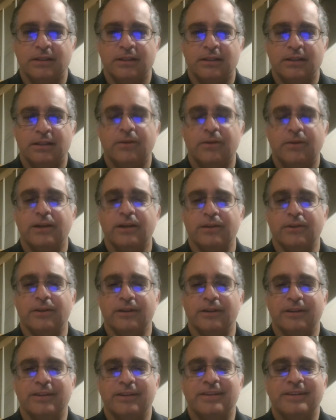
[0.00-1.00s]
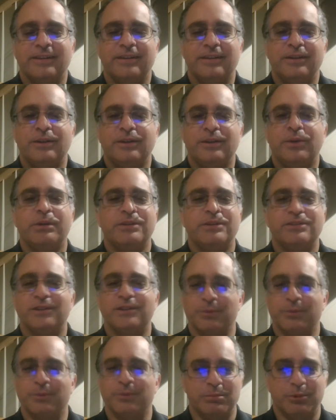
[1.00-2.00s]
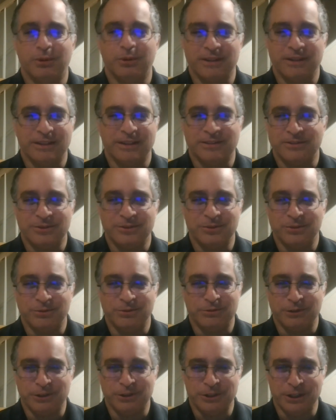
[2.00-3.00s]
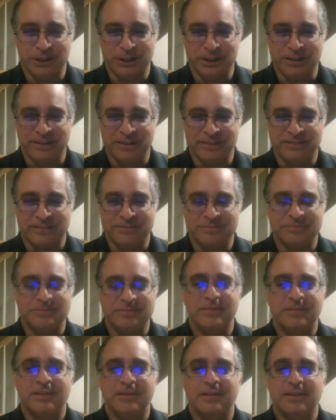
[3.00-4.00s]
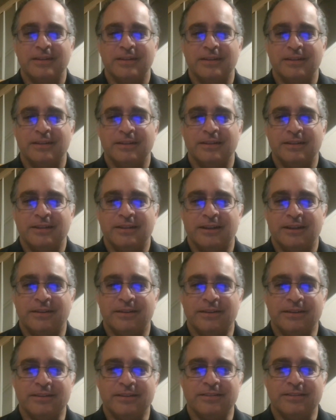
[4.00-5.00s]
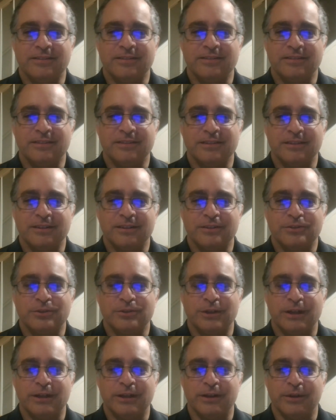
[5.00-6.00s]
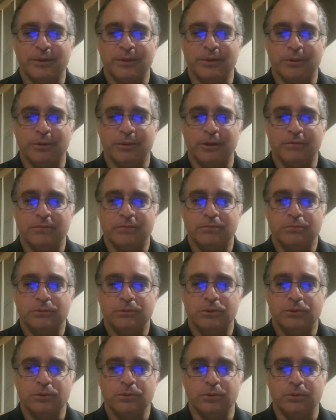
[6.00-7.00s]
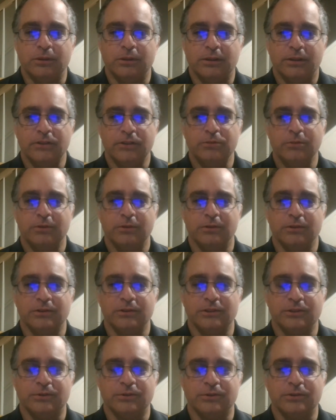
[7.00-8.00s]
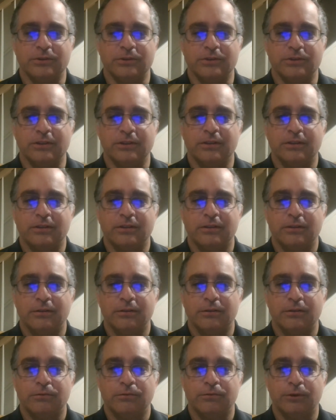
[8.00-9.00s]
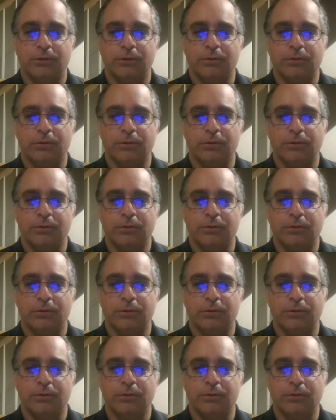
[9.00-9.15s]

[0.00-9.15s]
Okay, look, nobody's going to report that student for cheating. Now let's try another one. Ooh, this one looks interesting. Phone